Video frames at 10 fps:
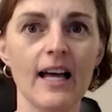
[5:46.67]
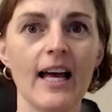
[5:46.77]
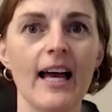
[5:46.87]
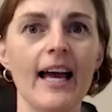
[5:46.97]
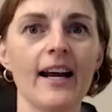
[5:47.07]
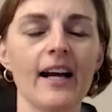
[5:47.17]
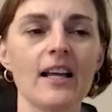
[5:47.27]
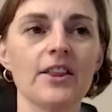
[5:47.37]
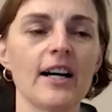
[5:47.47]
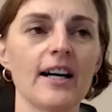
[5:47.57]
And I
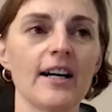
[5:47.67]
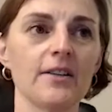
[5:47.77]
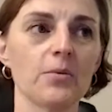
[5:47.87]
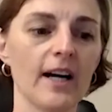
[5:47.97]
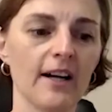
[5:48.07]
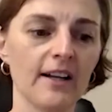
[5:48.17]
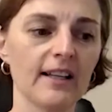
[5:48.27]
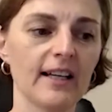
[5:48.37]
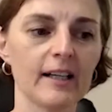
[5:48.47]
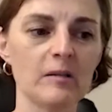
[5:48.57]
thought, well,
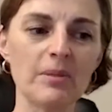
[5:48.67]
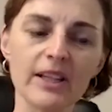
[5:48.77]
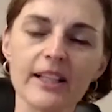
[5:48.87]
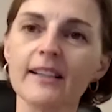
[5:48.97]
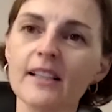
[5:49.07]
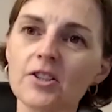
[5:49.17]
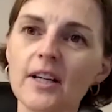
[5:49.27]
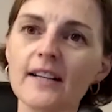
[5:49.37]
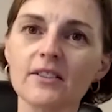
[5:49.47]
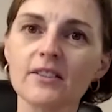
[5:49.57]
I completely
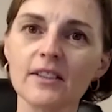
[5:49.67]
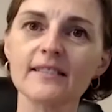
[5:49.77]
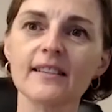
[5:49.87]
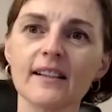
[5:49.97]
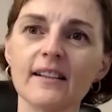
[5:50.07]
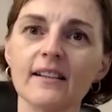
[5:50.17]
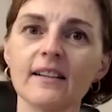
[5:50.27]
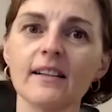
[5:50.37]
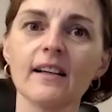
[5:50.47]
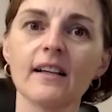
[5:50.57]
trust Christy,
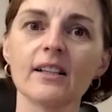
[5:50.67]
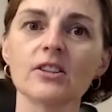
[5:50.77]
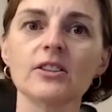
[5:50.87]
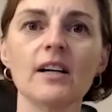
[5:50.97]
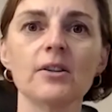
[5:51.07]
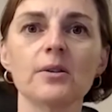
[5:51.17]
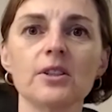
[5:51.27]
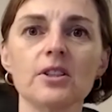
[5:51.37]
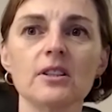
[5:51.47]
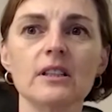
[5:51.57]
so
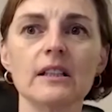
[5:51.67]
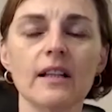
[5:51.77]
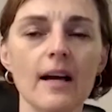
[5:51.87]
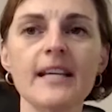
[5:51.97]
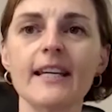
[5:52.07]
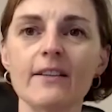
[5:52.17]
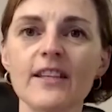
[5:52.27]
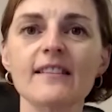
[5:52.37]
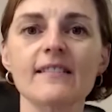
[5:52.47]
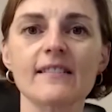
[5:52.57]
let me give
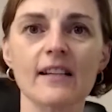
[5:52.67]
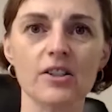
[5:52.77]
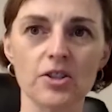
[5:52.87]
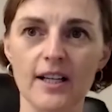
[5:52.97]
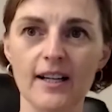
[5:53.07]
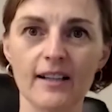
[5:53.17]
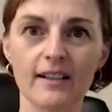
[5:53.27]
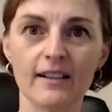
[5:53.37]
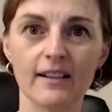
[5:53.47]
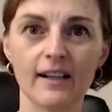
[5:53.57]
this a try.
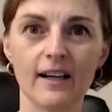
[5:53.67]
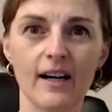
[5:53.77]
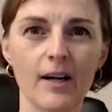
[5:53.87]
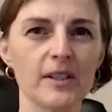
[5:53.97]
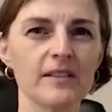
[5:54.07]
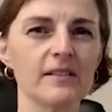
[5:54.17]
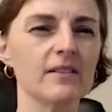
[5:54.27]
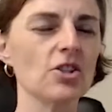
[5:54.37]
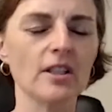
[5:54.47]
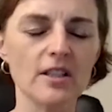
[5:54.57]
I was
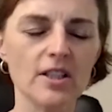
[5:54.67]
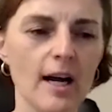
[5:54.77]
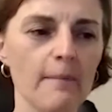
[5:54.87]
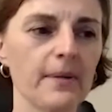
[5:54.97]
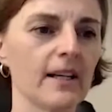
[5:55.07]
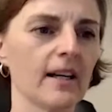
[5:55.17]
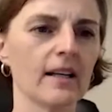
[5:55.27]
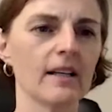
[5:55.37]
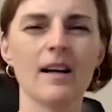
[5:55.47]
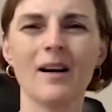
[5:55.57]
church shopping
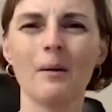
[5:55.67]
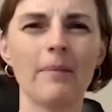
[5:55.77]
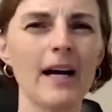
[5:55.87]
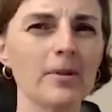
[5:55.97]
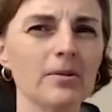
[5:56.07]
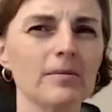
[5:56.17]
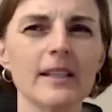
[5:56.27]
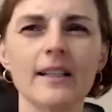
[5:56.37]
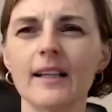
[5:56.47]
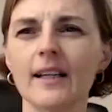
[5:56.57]
and Bible
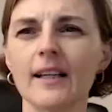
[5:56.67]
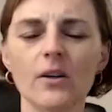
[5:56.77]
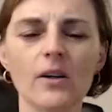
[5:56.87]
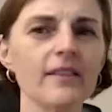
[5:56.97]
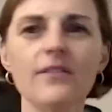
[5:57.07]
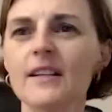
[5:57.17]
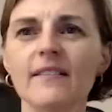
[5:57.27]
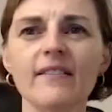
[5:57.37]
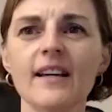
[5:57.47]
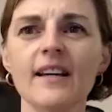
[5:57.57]
reading and all of these
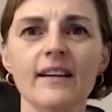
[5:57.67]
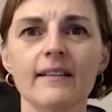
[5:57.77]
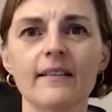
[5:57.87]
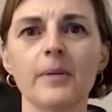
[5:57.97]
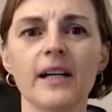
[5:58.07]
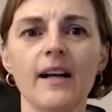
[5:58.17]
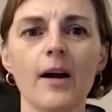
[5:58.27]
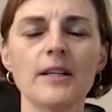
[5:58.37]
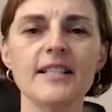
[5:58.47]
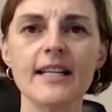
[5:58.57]
things, but I
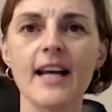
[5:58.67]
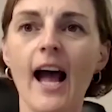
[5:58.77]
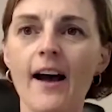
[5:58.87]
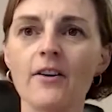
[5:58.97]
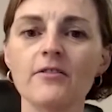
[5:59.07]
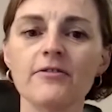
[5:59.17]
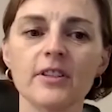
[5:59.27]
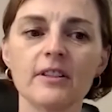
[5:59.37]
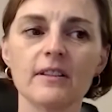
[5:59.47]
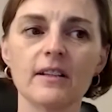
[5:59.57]
didn't have
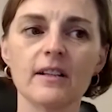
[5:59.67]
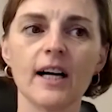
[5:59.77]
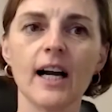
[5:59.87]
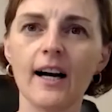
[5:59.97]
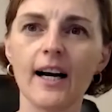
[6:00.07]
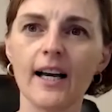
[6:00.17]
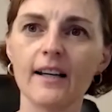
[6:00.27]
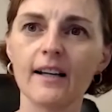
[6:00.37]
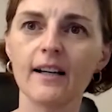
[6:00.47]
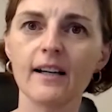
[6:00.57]
a guide.
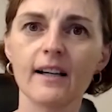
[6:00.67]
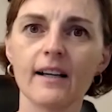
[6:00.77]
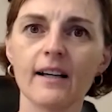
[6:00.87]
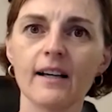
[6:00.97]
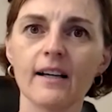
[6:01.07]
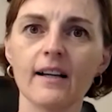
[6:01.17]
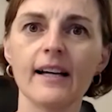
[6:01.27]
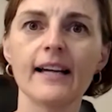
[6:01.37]
And